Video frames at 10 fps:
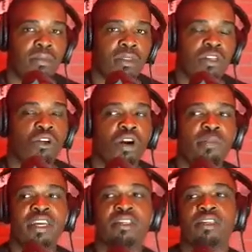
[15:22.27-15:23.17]
You know what I
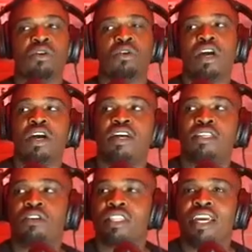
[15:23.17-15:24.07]
mean? So
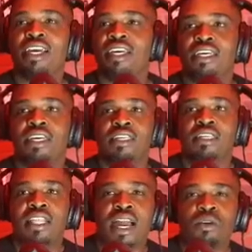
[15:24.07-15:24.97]
the thing is
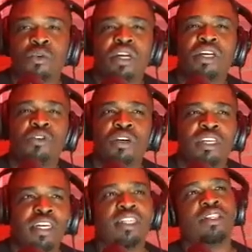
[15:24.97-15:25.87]
like, what are you
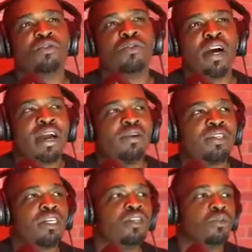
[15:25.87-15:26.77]
addicted to? How
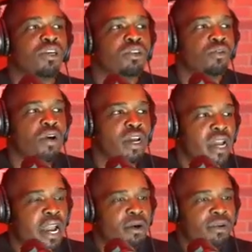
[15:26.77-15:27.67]
is it doing you?
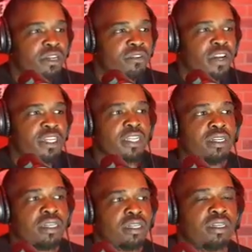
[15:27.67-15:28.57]
How is it affecting
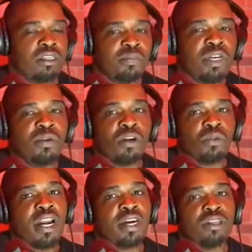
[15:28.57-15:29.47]
the people
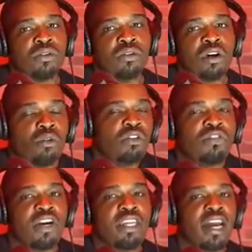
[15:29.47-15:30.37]
around you? Well,
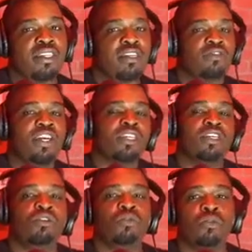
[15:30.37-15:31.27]
first, how is it affecting
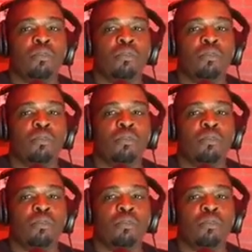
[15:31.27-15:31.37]
you?